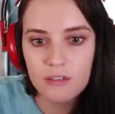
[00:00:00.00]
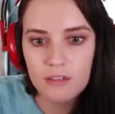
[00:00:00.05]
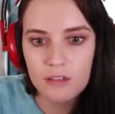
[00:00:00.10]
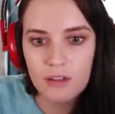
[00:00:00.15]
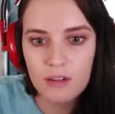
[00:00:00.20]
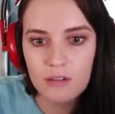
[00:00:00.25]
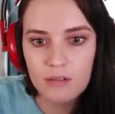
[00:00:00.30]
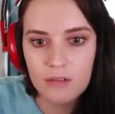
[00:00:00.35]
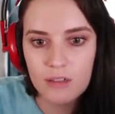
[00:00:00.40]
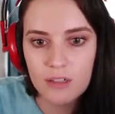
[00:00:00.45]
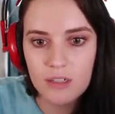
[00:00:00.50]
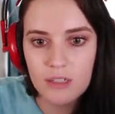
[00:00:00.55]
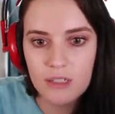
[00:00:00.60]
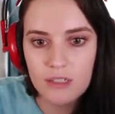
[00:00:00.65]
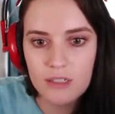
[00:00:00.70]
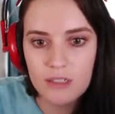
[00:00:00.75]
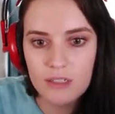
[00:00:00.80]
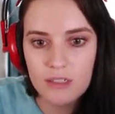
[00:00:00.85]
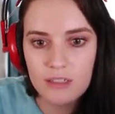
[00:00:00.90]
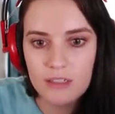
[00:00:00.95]
Oh,
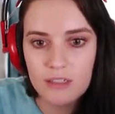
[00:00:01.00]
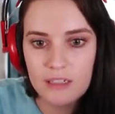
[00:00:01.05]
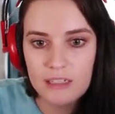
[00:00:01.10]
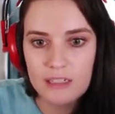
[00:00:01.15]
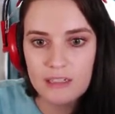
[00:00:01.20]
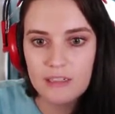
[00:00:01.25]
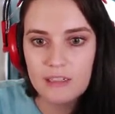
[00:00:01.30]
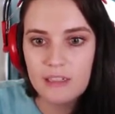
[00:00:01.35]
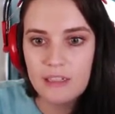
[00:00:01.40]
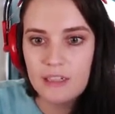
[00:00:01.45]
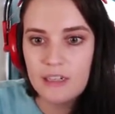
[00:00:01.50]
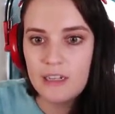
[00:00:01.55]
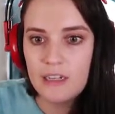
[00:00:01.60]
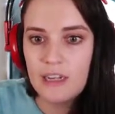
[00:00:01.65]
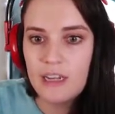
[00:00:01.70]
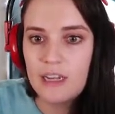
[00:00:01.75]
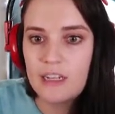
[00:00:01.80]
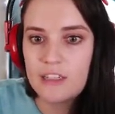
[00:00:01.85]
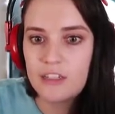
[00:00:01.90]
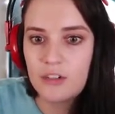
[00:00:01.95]
goodness.
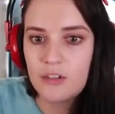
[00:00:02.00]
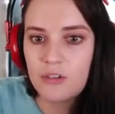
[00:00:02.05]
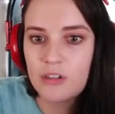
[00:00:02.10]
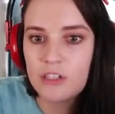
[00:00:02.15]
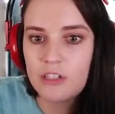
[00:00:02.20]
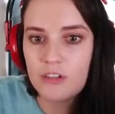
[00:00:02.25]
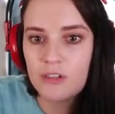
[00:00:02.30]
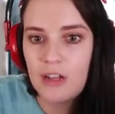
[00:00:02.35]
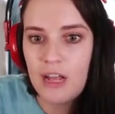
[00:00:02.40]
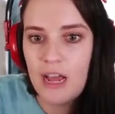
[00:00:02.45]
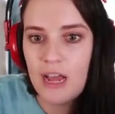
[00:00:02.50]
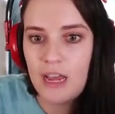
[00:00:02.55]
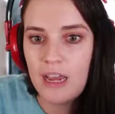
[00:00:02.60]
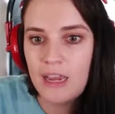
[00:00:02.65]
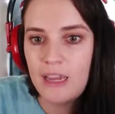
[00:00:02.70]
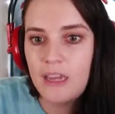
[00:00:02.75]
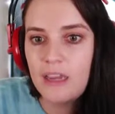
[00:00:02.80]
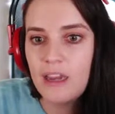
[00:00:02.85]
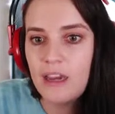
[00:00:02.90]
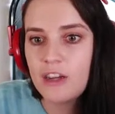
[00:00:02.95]
It's a crystal
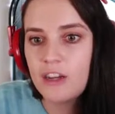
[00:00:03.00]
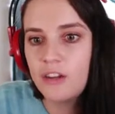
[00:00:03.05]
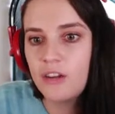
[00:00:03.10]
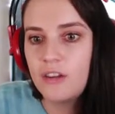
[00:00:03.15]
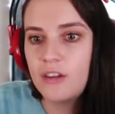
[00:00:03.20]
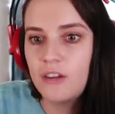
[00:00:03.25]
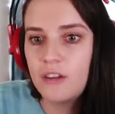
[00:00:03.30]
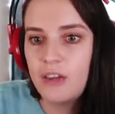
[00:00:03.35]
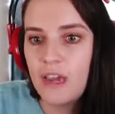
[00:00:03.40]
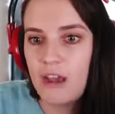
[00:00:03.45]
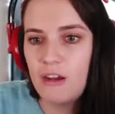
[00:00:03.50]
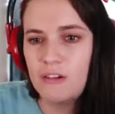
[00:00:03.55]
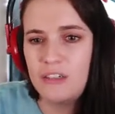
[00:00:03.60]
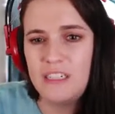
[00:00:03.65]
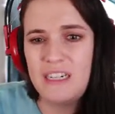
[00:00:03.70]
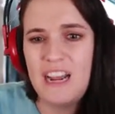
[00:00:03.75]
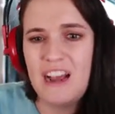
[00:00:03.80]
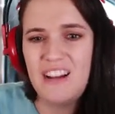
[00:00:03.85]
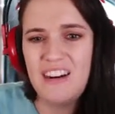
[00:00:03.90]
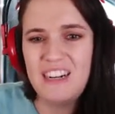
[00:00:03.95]
eye. I could gouge
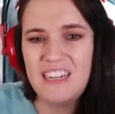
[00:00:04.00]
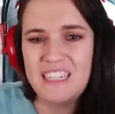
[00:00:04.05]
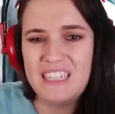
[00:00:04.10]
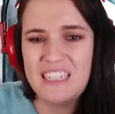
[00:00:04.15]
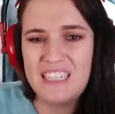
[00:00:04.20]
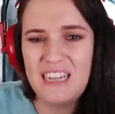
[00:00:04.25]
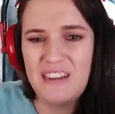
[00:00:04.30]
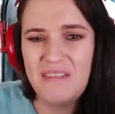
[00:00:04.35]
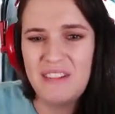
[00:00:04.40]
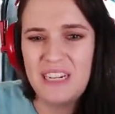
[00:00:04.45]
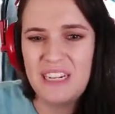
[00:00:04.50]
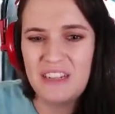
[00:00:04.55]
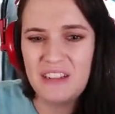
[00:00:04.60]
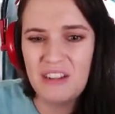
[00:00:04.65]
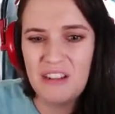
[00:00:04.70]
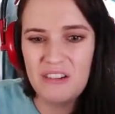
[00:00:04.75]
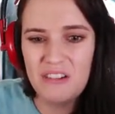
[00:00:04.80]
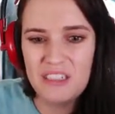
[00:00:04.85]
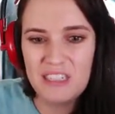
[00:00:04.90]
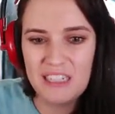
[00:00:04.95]
it out and examine it
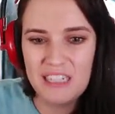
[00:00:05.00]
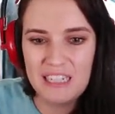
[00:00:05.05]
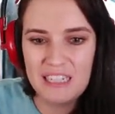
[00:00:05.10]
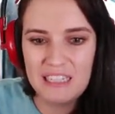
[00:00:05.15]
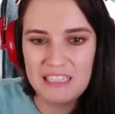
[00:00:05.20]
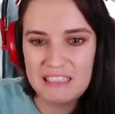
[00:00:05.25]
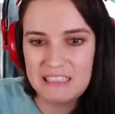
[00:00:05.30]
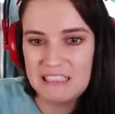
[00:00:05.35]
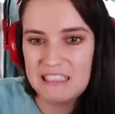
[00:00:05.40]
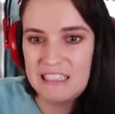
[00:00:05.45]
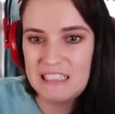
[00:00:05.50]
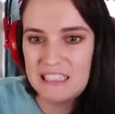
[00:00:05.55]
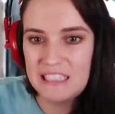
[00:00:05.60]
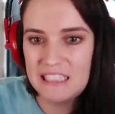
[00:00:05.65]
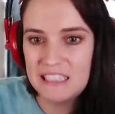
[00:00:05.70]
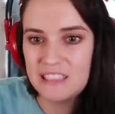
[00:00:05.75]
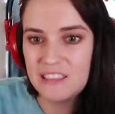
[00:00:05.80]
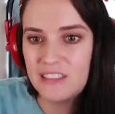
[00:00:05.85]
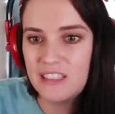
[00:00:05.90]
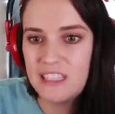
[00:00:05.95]
closely.
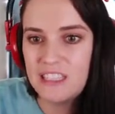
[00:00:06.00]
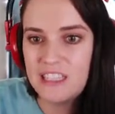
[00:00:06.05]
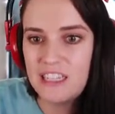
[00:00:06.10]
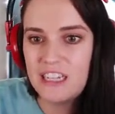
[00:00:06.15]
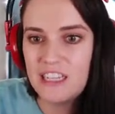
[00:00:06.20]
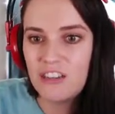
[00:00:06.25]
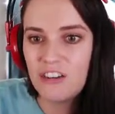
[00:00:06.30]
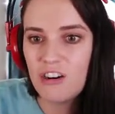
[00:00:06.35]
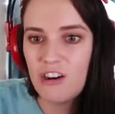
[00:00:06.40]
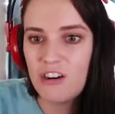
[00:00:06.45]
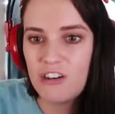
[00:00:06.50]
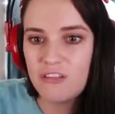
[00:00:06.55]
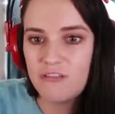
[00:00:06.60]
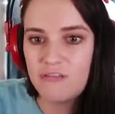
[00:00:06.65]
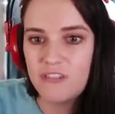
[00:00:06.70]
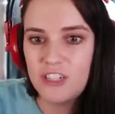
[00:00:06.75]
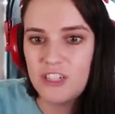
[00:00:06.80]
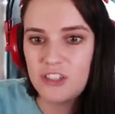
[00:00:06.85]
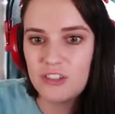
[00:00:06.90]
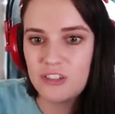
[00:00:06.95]
Ugh, these teeth are
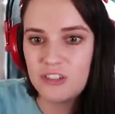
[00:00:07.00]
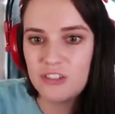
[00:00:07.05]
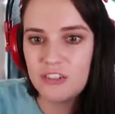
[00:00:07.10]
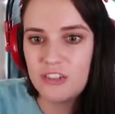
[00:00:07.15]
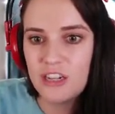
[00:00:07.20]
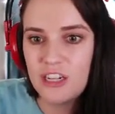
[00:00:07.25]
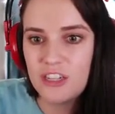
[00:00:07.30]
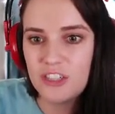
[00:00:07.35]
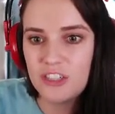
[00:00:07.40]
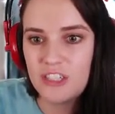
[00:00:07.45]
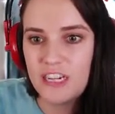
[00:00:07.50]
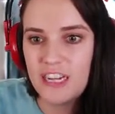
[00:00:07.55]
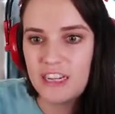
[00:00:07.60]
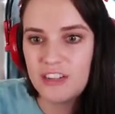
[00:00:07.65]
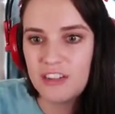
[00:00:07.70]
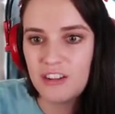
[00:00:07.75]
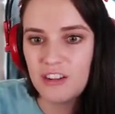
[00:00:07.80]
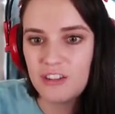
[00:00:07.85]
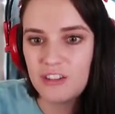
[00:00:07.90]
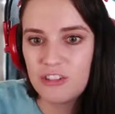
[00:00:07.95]
artificial. I should take a
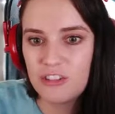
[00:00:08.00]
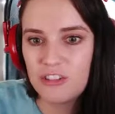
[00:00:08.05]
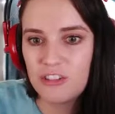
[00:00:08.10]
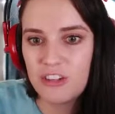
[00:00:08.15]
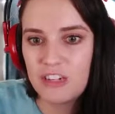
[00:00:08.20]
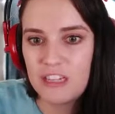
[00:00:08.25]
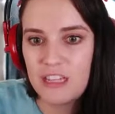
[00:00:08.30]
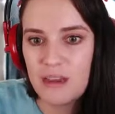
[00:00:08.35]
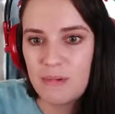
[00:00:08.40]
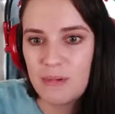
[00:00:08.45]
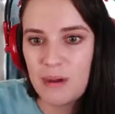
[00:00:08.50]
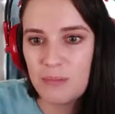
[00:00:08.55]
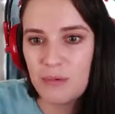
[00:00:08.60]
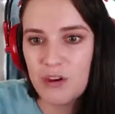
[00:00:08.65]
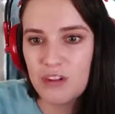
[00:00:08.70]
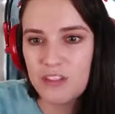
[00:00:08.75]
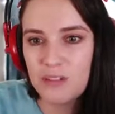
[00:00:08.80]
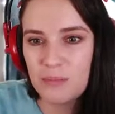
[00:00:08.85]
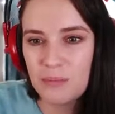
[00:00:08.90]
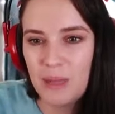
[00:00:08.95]
closer look at them. I
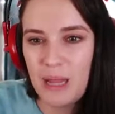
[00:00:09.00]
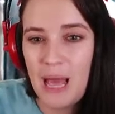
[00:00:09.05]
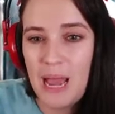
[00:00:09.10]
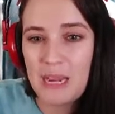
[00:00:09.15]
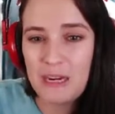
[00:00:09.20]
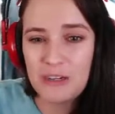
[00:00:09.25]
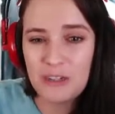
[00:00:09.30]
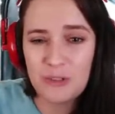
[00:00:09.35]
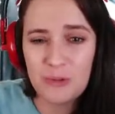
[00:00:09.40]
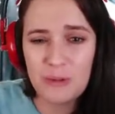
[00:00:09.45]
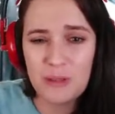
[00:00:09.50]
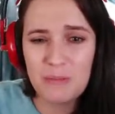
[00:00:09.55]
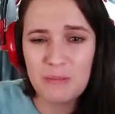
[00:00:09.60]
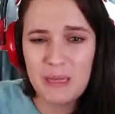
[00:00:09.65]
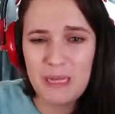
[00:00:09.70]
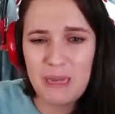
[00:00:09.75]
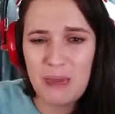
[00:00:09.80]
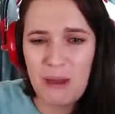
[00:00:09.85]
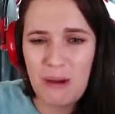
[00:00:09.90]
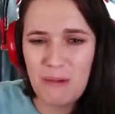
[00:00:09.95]
brought some pliers with
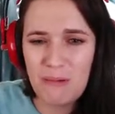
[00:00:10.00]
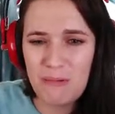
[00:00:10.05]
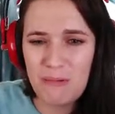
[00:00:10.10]
me. Oh,